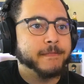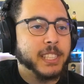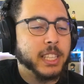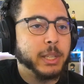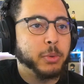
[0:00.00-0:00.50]

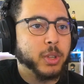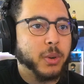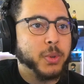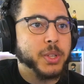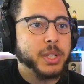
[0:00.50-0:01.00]
Liliruca
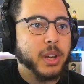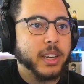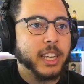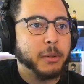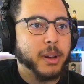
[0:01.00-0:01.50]
was just
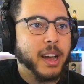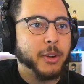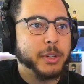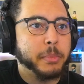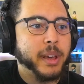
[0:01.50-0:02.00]
talking about how
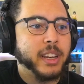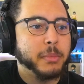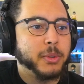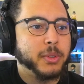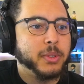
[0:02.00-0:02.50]

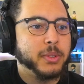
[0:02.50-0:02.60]
dependable